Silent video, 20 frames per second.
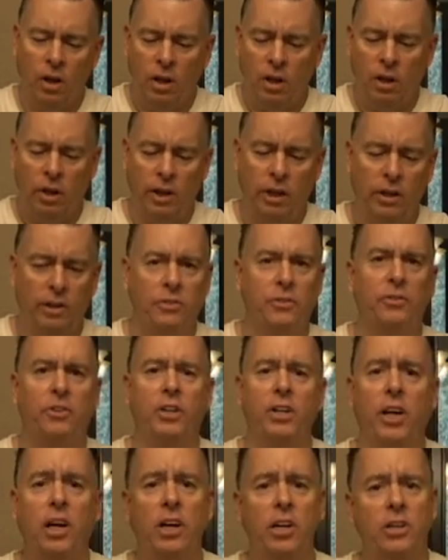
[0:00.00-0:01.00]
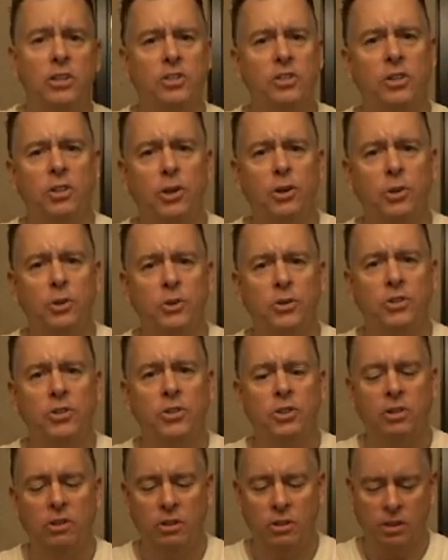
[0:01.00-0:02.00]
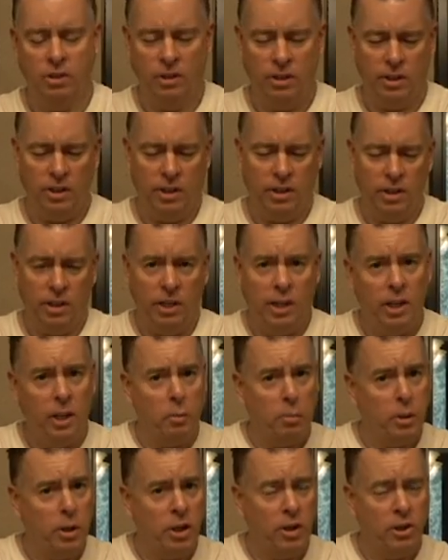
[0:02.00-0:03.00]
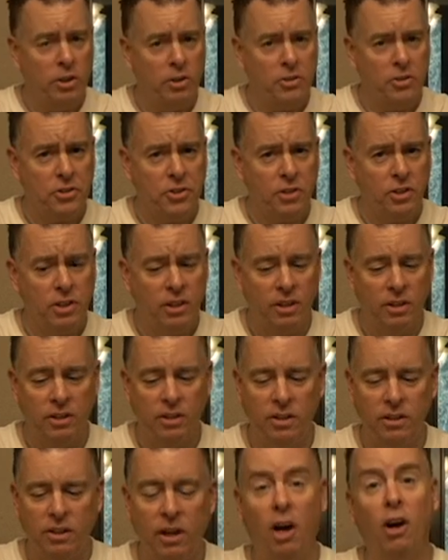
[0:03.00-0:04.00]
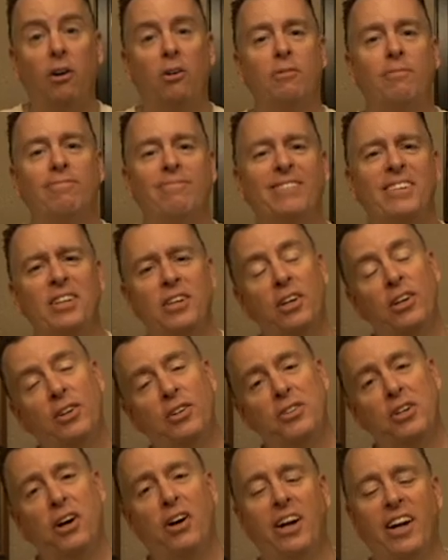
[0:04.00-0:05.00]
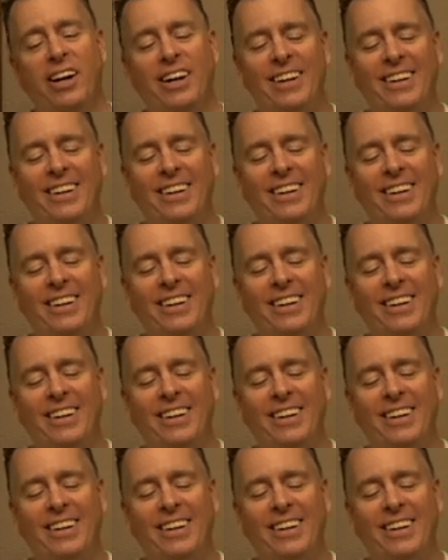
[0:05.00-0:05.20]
In today's news, it appears... Oh, sorry.